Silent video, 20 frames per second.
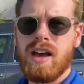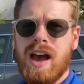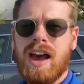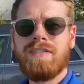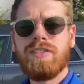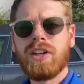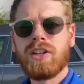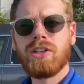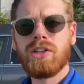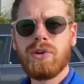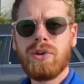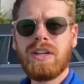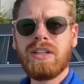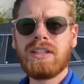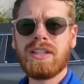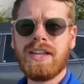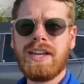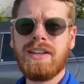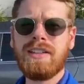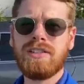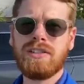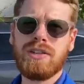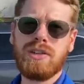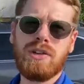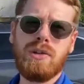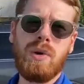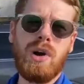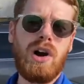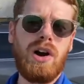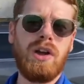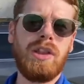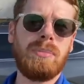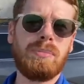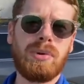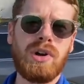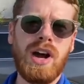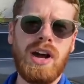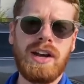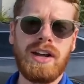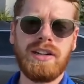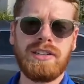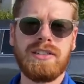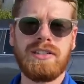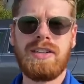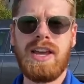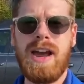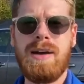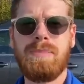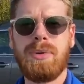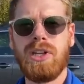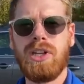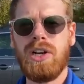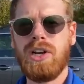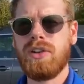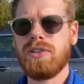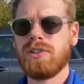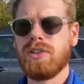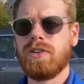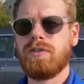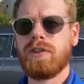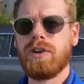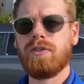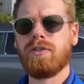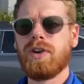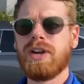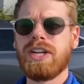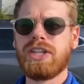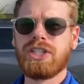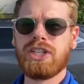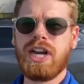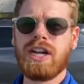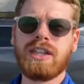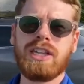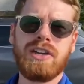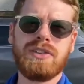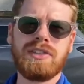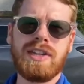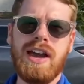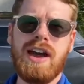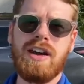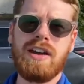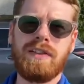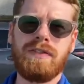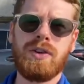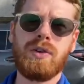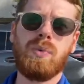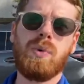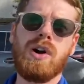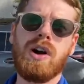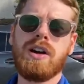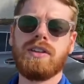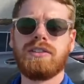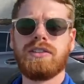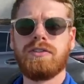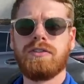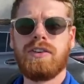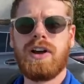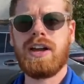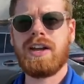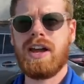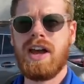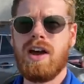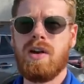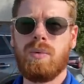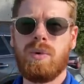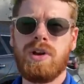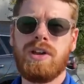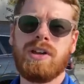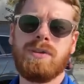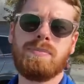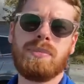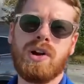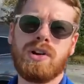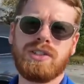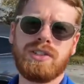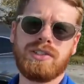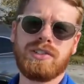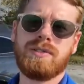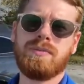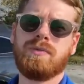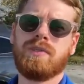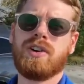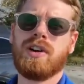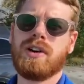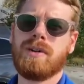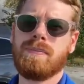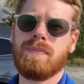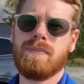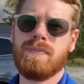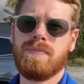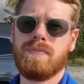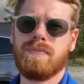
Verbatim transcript: I've included links to all the products down below, so feel free to check those out if you want to find out where you can purchase them from.